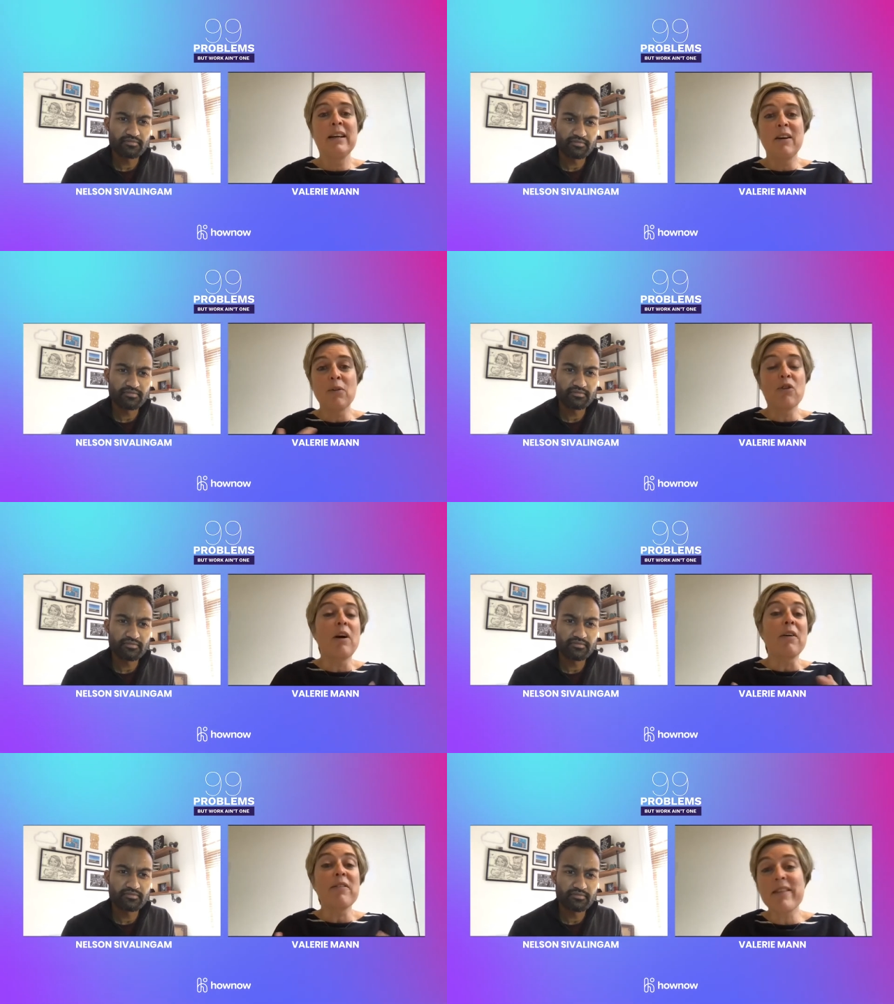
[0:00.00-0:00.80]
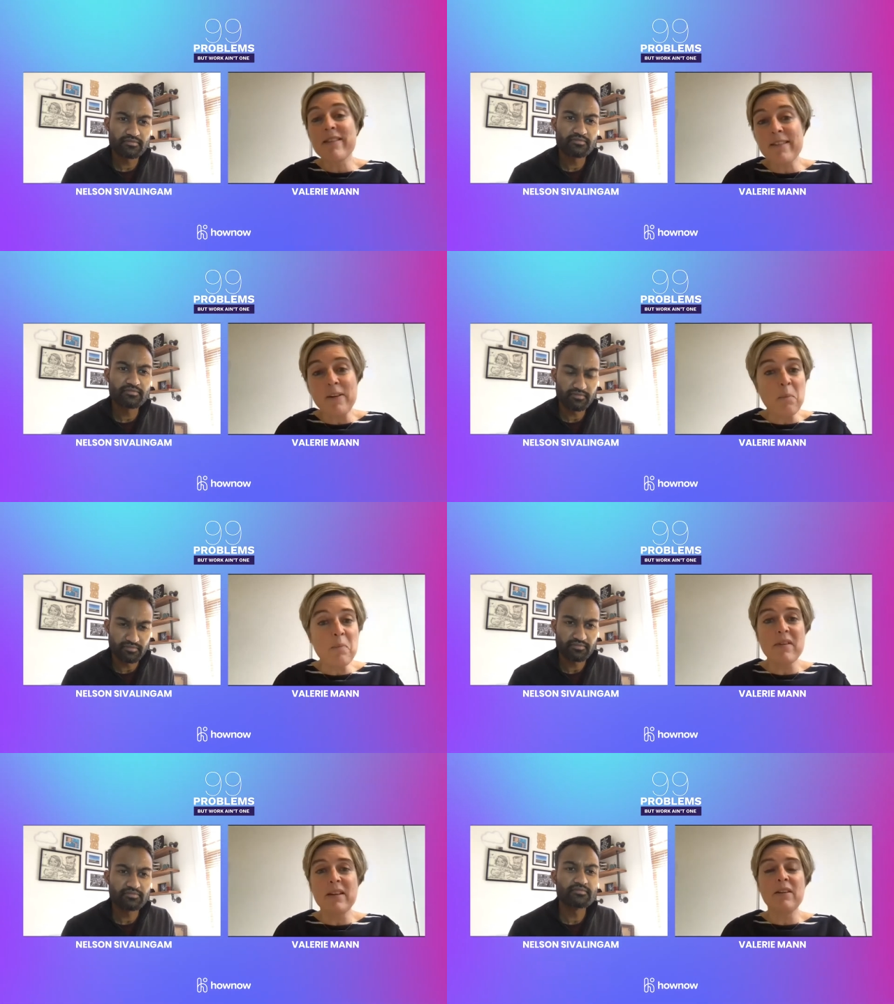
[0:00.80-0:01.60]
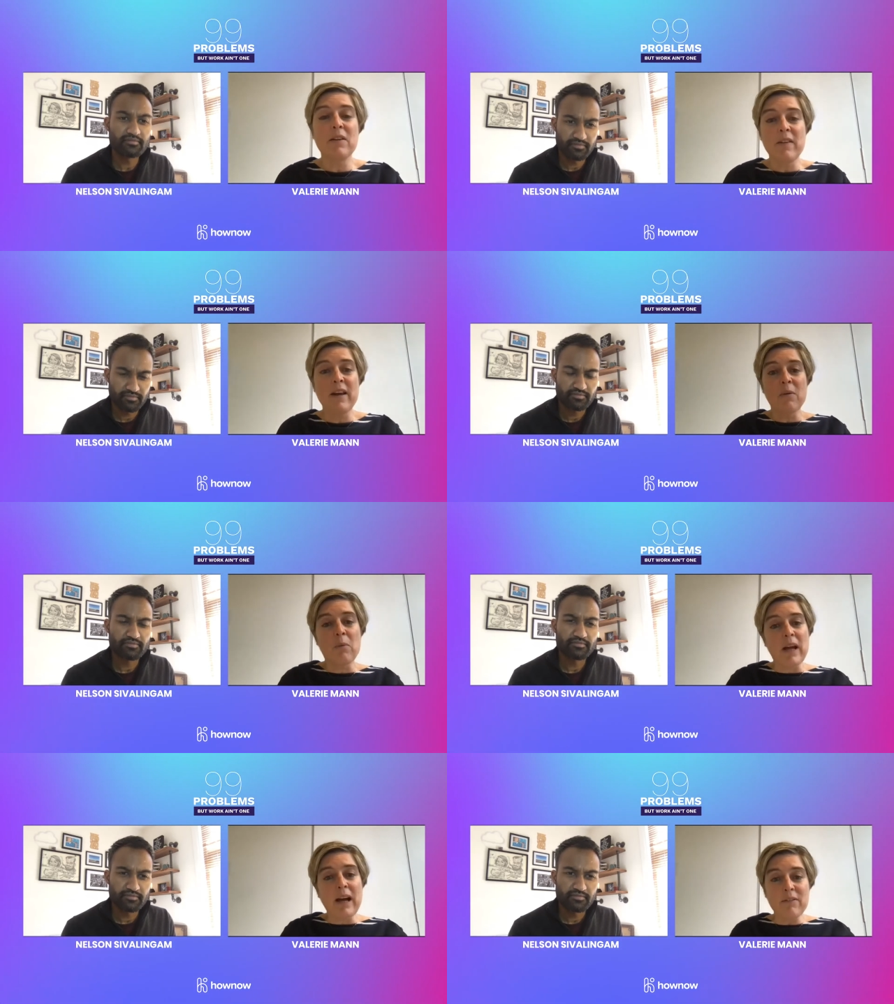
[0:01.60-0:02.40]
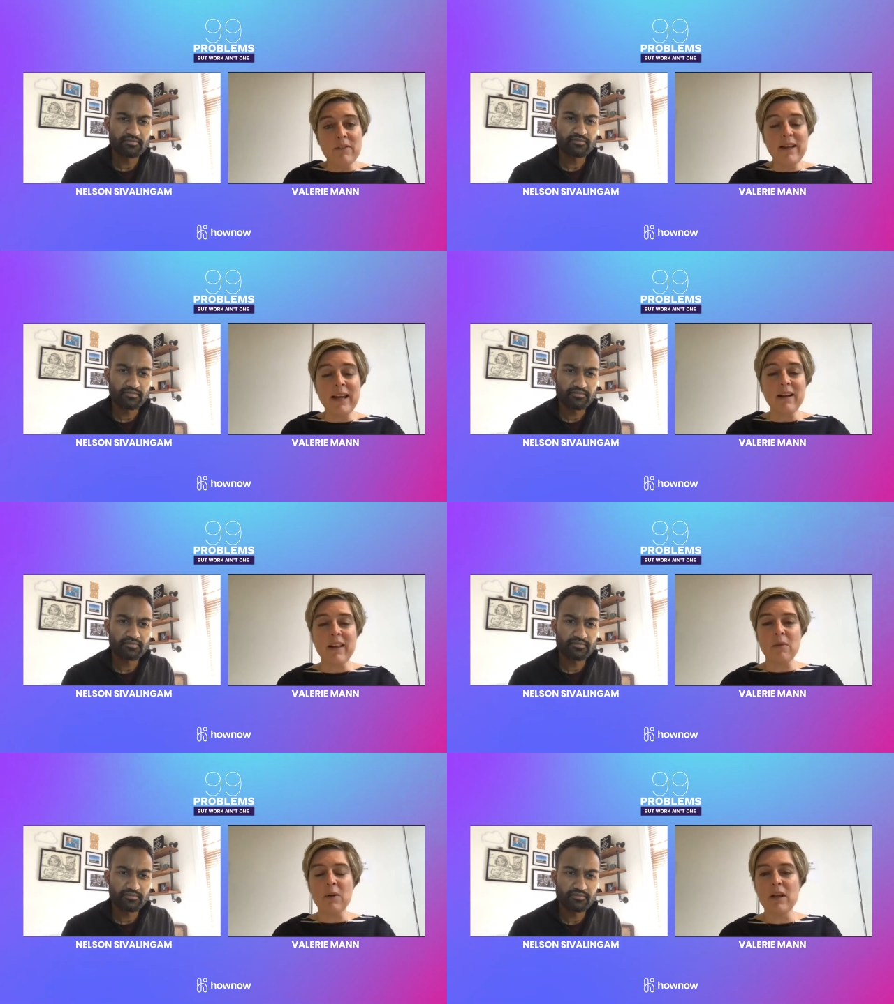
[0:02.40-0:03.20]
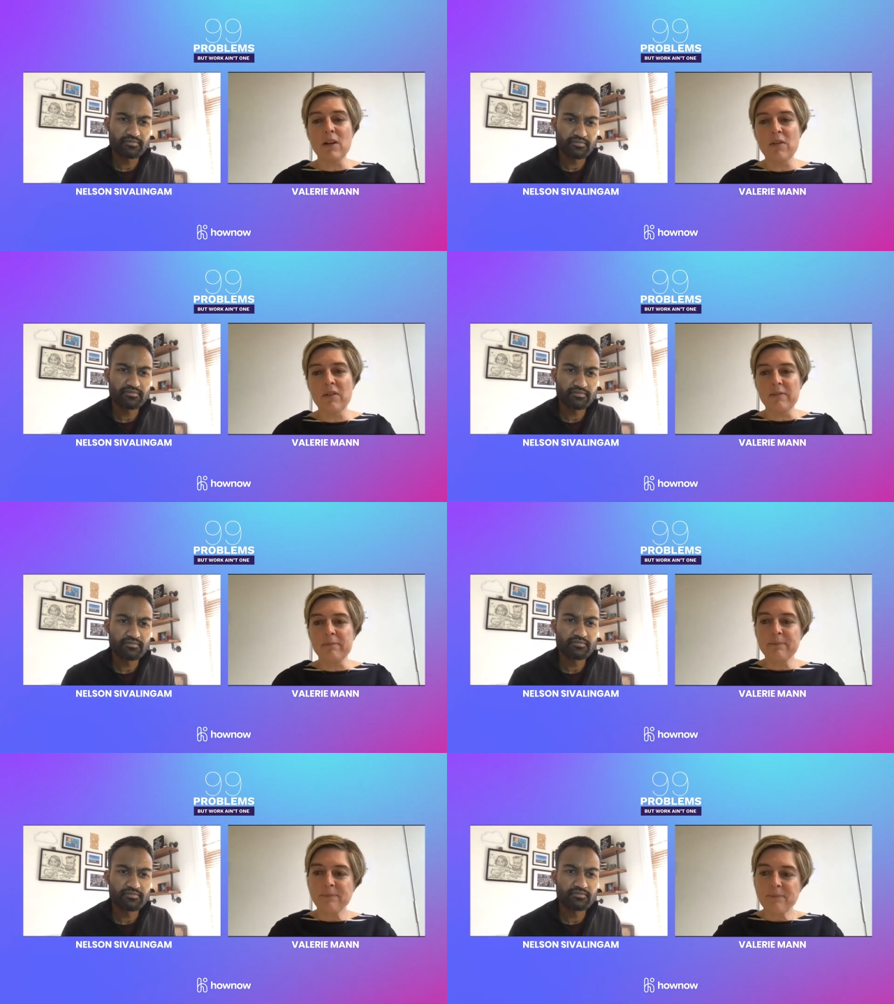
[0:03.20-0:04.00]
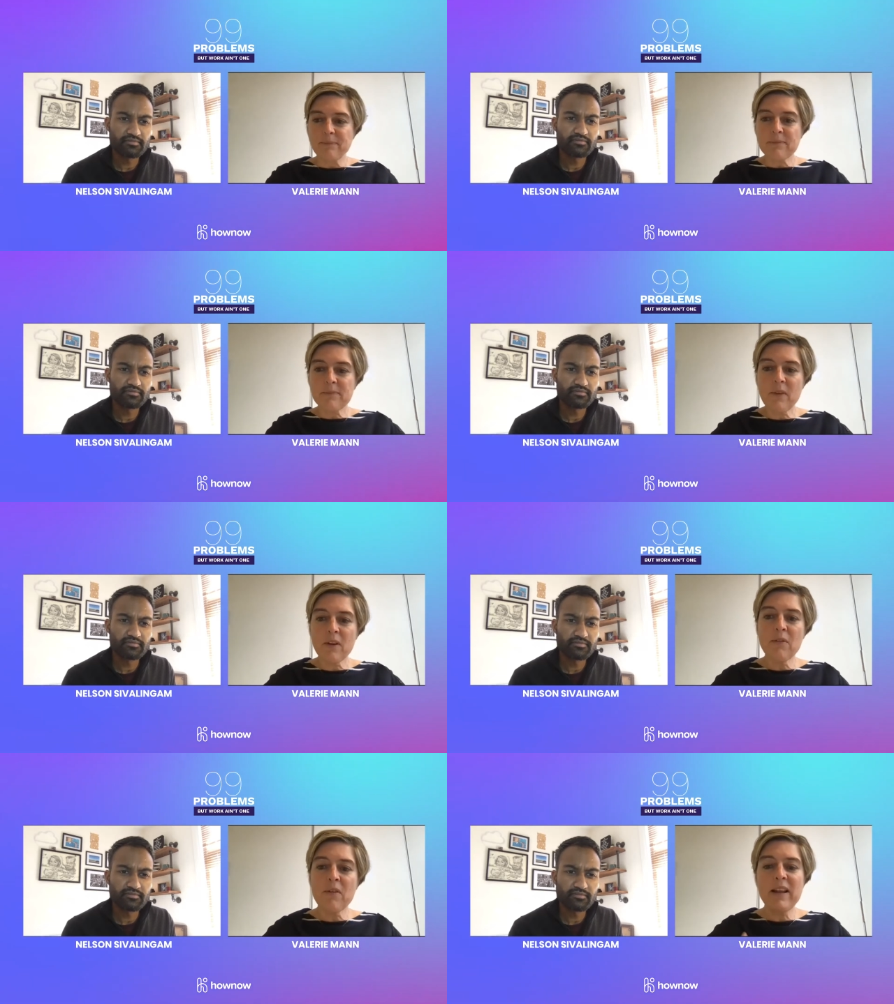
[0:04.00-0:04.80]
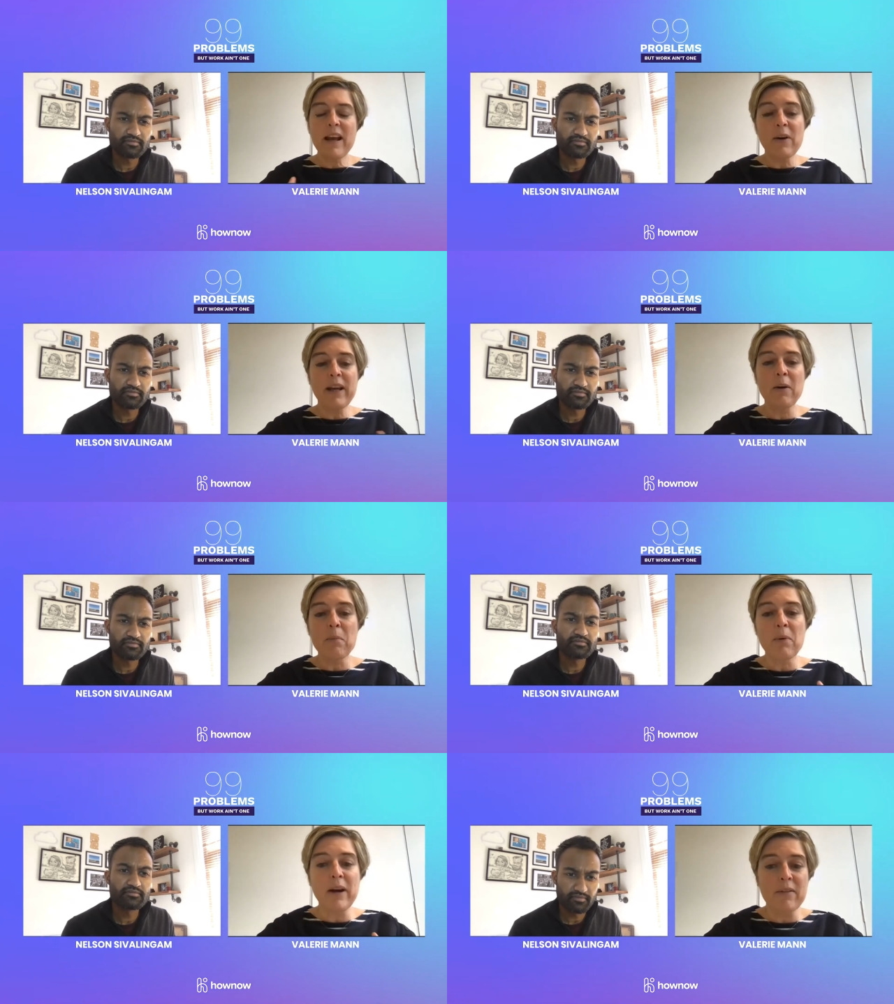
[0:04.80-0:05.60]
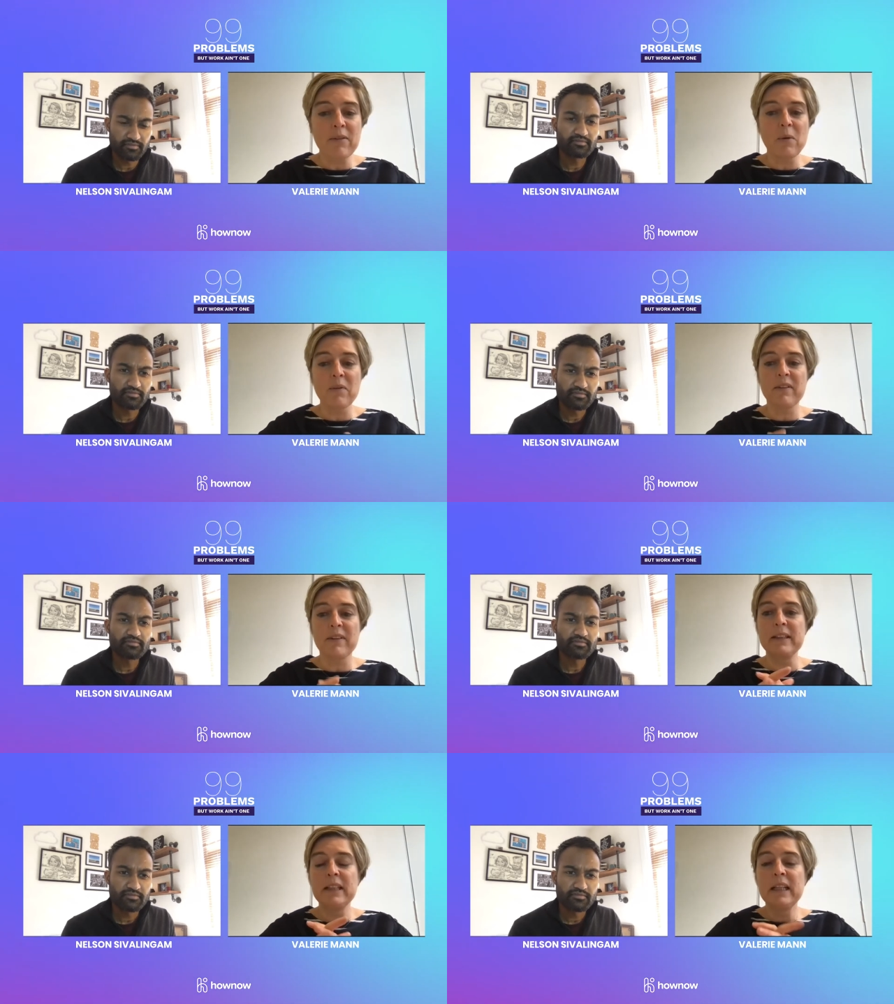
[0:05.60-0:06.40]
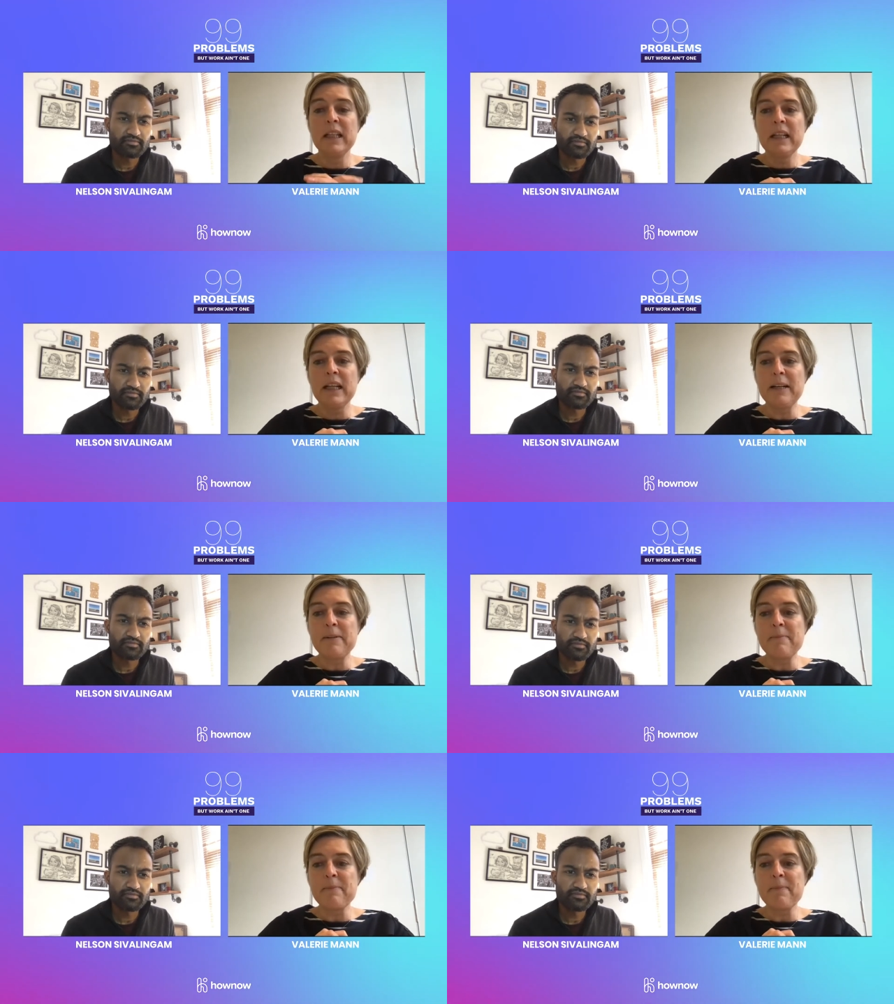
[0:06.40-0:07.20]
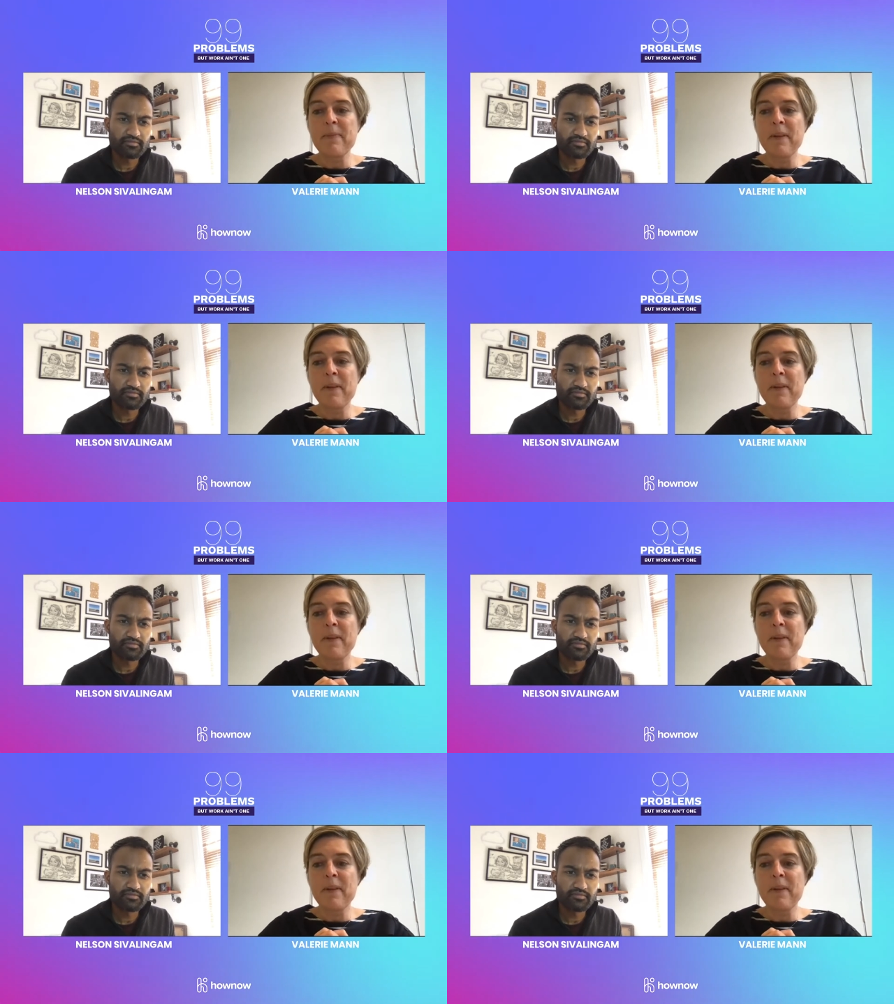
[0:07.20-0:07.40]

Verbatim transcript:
Speaker 1: onto our systems, and you know there we have tech that we use and, and to see our care appraisals and um,